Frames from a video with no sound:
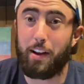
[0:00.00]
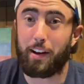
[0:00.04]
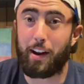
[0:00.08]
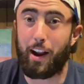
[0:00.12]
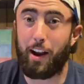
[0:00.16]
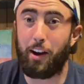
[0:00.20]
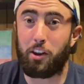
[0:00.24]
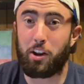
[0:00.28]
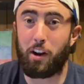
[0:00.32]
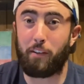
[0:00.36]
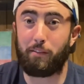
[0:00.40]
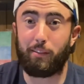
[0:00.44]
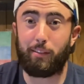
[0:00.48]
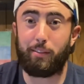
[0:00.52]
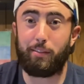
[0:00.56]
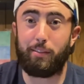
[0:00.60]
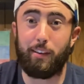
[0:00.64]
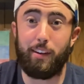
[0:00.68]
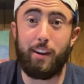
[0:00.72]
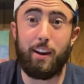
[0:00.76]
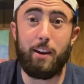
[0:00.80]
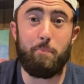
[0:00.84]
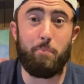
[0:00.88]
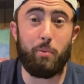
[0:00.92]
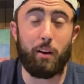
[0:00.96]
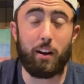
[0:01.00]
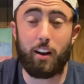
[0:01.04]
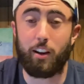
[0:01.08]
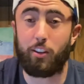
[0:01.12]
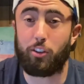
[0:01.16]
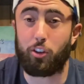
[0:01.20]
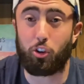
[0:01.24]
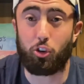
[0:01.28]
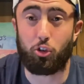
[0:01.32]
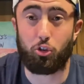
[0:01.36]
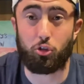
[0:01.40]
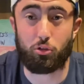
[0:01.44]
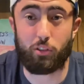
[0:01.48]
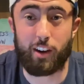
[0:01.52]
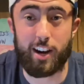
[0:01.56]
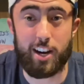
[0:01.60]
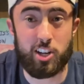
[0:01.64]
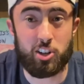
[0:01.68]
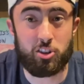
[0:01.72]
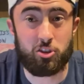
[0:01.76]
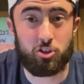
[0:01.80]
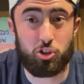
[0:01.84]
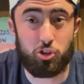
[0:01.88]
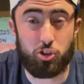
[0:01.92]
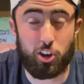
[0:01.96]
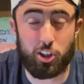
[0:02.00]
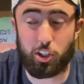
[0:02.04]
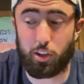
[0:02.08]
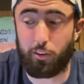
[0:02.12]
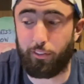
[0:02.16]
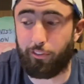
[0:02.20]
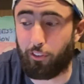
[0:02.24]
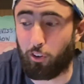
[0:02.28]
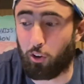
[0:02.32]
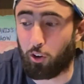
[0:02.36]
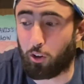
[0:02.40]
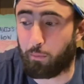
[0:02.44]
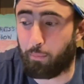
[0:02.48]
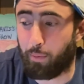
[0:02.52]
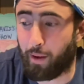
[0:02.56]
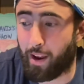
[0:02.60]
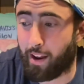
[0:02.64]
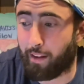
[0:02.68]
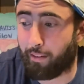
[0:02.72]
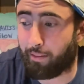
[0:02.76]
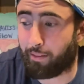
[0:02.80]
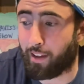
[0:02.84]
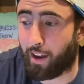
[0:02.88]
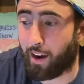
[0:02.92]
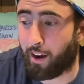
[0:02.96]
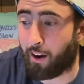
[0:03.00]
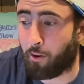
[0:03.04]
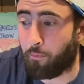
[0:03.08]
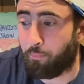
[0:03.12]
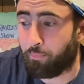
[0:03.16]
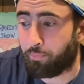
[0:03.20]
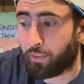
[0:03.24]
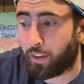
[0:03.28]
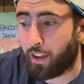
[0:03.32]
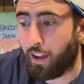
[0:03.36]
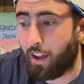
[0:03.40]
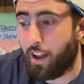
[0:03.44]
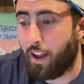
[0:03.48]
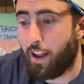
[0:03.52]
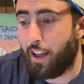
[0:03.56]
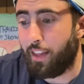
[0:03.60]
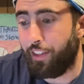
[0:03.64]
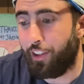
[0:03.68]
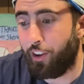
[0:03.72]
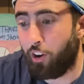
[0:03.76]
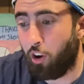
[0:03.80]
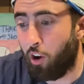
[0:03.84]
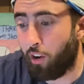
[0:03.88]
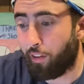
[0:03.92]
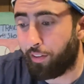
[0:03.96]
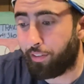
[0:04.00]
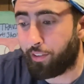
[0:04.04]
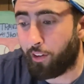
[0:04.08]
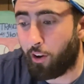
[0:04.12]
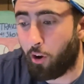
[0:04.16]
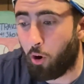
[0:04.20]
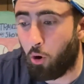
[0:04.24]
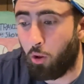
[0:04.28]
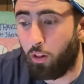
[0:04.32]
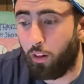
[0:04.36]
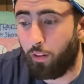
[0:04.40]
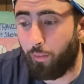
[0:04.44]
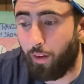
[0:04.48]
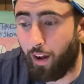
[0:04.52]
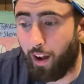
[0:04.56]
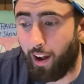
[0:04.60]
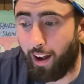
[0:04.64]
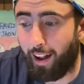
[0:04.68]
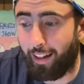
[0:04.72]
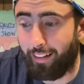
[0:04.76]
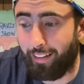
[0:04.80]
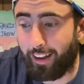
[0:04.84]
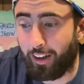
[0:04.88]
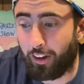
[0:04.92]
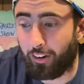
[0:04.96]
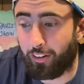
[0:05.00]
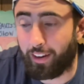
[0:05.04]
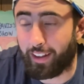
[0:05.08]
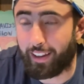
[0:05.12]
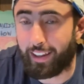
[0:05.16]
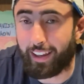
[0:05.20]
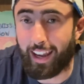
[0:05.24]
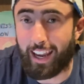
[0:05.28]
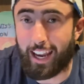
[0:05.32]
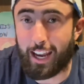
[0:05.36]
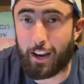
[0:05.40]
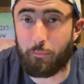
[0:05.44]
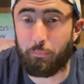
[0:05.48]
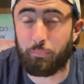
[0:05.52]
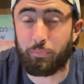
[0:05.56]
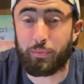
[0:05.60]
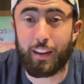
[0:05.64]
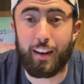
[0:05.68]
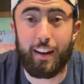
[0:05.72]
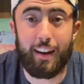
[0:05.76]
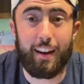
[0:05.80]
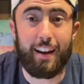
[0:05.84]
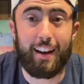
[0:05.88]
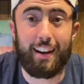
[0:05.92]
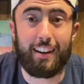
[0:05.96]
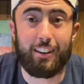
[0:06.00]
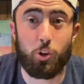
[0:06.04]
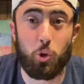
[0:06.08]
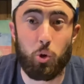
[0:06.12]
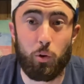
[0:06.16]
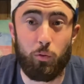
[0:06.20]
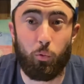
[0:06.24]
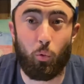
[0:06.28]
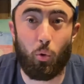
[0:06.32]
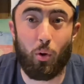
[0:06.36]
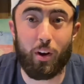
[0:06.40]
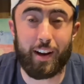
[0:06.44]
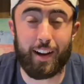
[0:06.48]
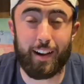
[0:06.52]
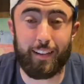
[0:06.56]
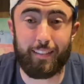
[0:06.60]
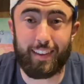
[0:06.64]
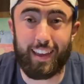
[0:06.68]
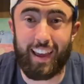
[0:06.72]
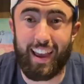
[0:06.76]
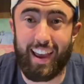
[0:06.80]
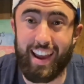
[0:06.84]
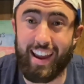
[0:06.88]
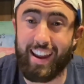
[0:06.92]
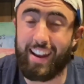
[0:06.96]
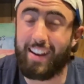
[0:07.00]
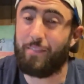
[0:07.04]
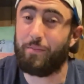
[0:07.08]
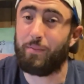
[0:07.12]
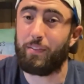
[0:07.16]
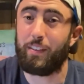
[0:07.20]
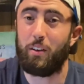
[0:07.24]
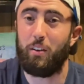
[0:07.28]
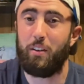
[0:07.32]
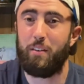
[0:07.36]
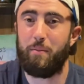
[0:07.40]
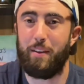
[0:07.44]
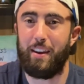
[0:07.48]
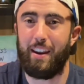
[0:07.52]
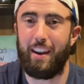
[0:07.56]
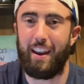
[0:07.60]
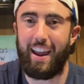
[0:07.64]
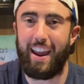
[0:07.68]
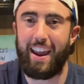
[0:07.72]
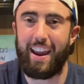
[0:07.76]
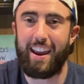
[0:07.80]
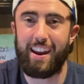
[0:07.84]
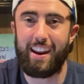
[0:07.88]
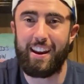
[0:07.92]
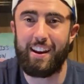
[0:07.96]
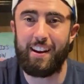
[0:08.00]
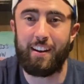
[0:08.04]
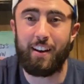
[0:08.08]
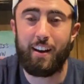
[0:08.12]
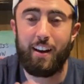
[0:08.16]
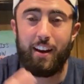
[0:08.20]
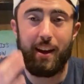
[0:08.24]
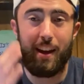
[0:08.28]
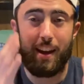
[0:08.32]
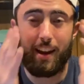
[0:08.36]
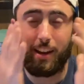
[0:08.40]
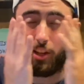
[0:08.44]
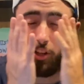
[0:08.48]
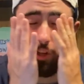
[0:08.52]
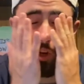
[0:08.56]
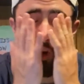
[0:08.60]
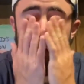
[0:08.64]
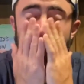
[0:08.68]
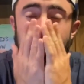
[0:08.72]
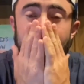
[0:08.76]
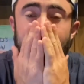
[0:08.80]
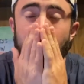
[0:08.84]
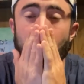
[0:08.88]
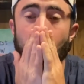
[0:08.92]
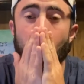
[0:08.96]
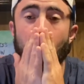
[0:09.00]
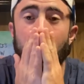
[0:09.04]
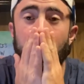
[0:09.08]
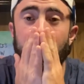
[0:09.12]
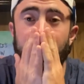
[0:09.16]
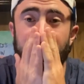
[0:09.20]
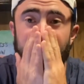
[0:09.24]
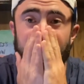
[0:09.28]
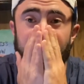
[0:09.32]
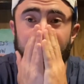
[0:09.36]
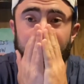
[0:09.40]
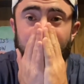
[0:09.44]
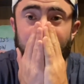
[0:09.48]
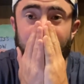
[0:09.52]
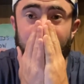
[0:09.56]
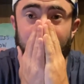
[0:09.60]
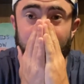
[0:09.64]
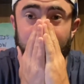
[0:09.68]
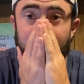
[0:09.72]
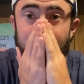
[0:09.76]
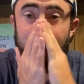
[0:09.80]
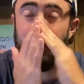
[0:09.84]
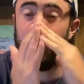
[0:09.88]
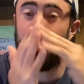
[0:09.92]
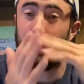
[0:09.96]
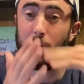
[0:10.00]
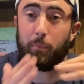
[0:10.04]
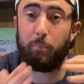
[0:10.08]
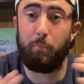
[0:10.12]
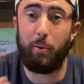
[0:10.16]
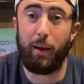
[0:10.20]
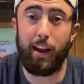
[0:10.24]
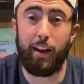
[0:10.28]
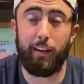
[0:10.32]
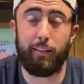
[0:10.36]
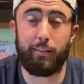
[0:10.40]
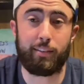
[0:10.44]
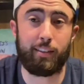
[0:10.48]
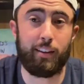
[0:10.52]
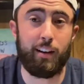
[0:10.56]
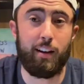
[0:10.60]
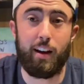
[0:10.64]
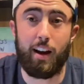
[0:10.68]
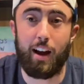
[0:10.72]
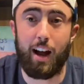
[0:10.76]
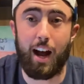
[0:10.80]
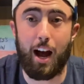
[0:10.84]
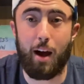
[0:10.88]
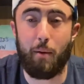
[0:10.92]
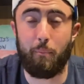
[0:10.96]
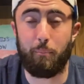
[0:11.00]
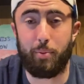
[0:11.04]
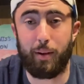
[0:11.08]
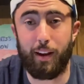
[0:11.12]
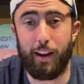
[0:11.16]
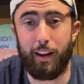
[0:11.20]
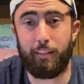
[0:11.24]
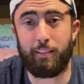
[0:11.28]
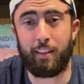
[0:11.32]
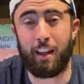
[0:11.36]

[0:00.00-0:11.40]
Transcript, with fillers: kind of tough to see, but it's a great stretch of first base there. Then also, uh, later in the game, Luke Voit gets hit in the hand. You don't never want to see that. He looked pissed. I'm pissed.